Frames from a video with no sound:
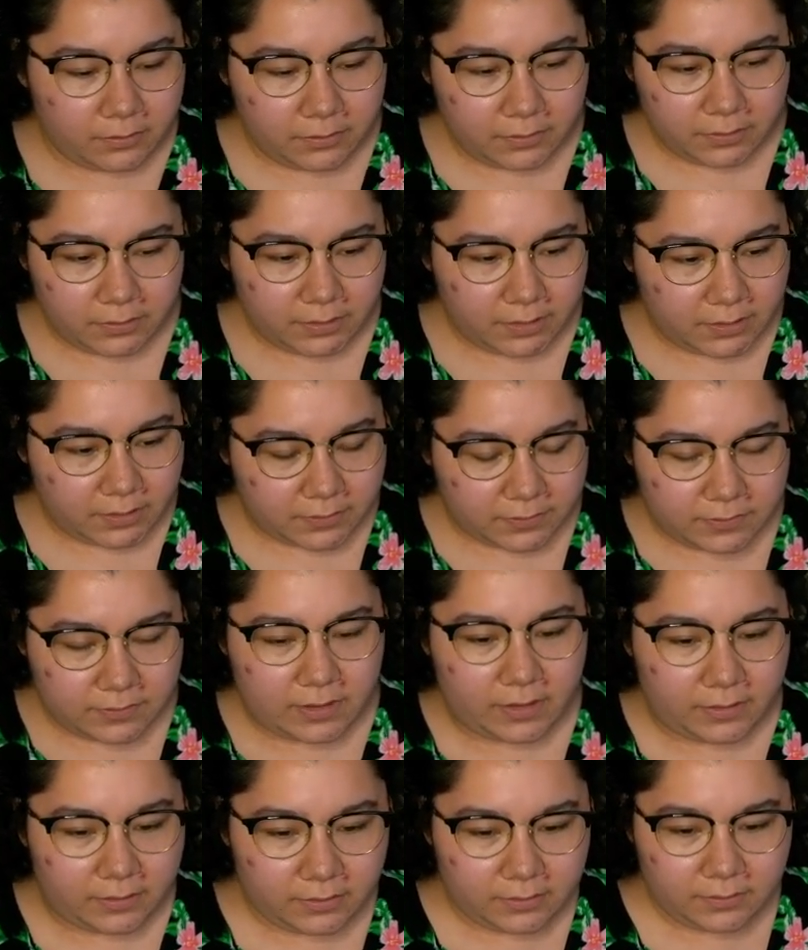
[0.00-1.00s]
look and
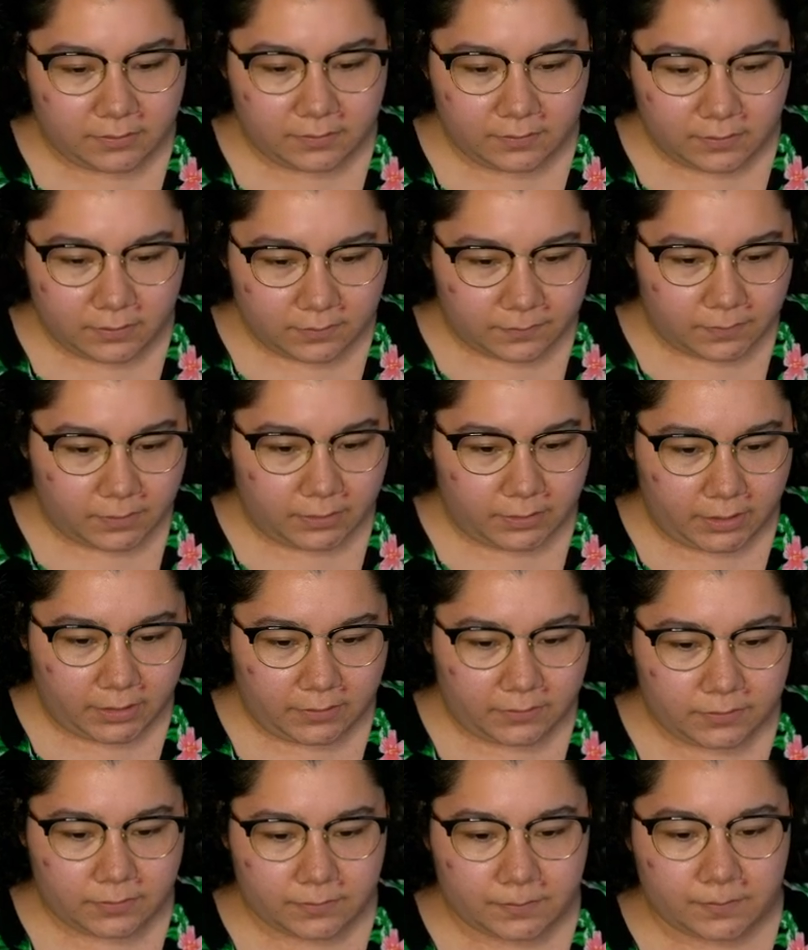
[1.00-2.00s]
aesthetic. Very
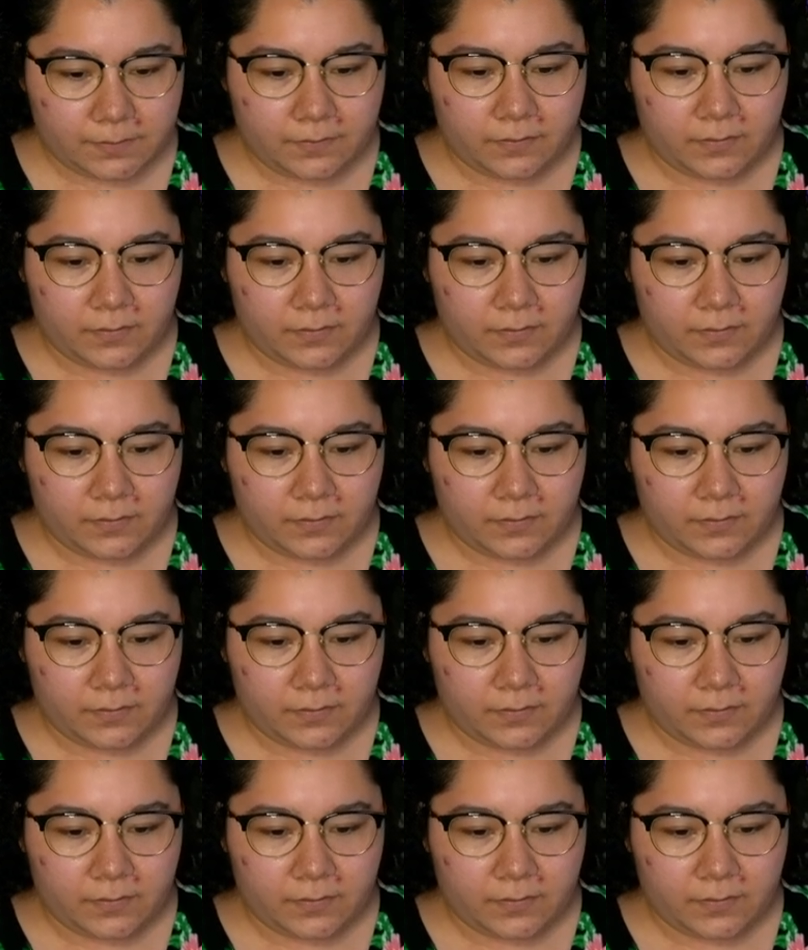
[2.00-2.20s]
nice.